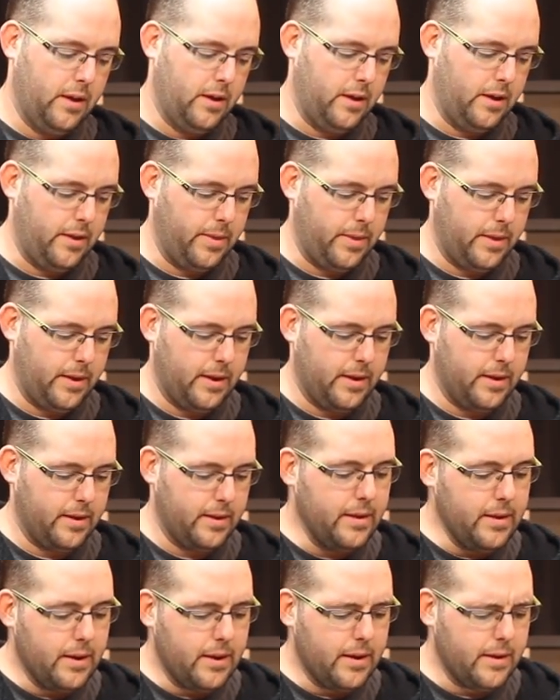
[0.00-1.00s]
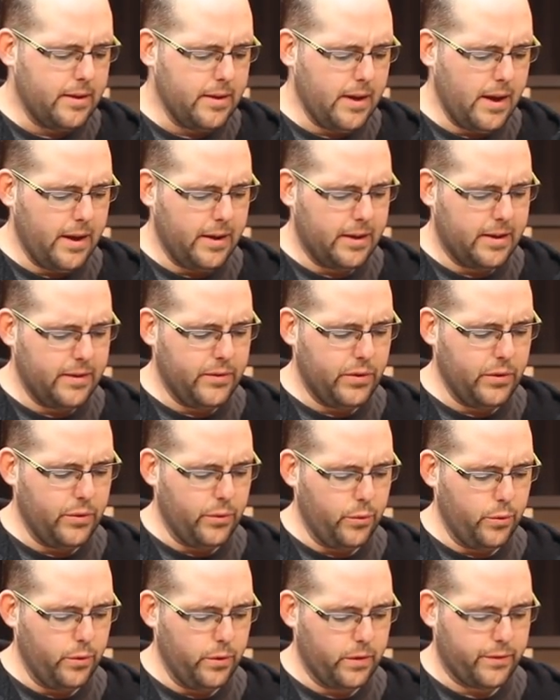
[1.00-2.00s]
And then yeah, it gives you
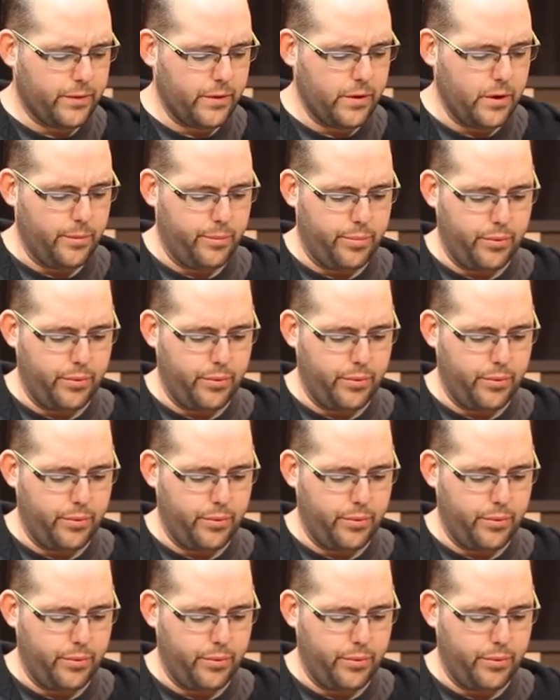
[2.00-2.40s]
the rules for your